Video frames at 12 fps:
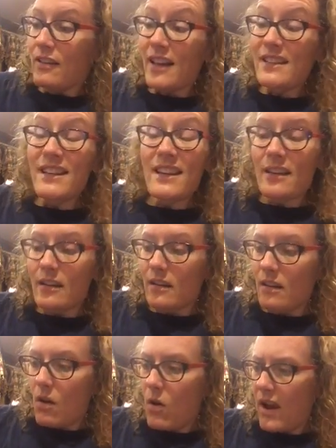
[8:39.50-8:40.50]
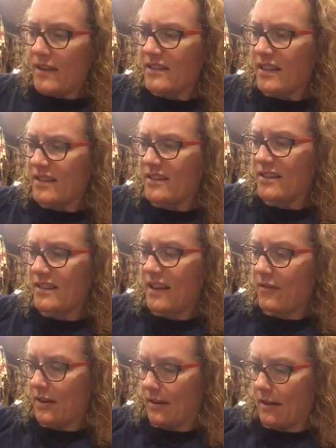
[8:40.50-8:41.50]
That's it. Oh, I said
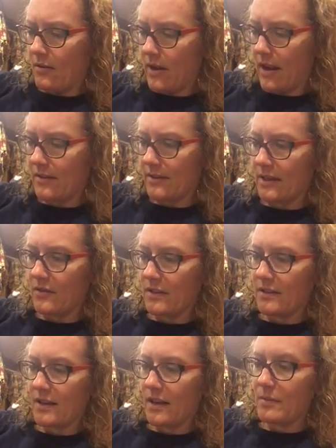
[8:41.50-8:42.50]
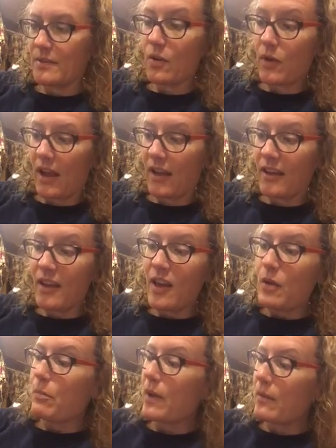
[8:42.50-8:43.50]
7. I don't have 7 steps. Okay,
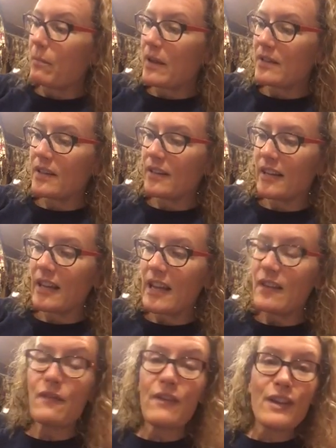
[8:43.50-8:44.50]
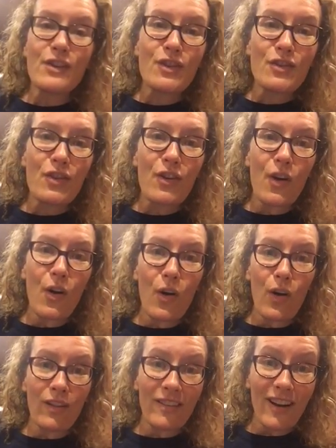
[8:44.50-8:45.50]
but basically envision your
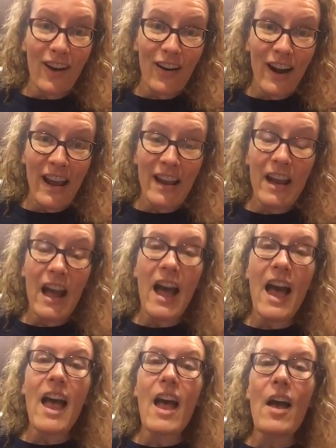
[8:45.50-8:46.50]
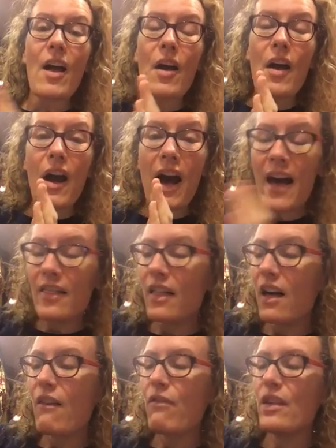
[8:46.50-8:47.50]
goal, all right? I
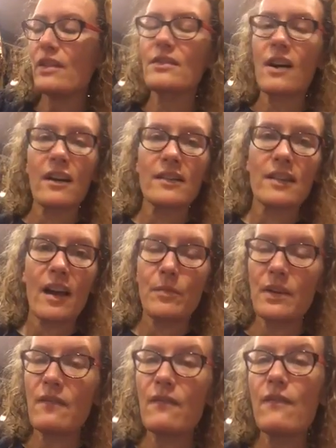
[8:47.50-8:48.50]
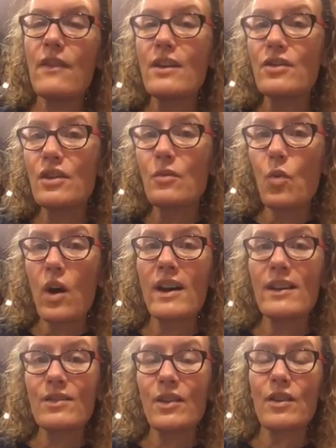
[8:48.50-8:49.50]
love this concept. Envision
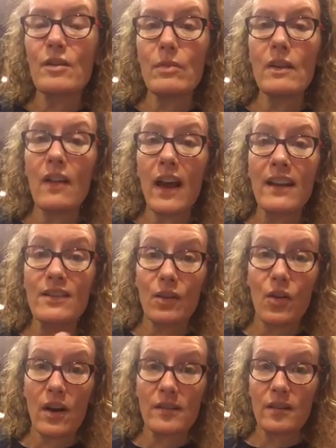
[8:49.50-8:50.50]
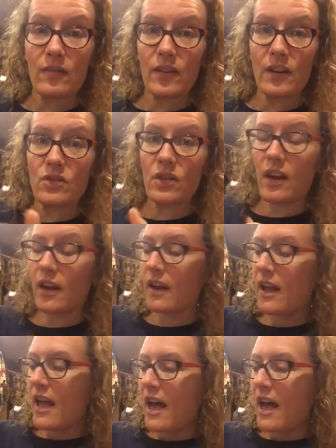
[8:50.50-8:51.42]
what it's going to be like to cross the finish line.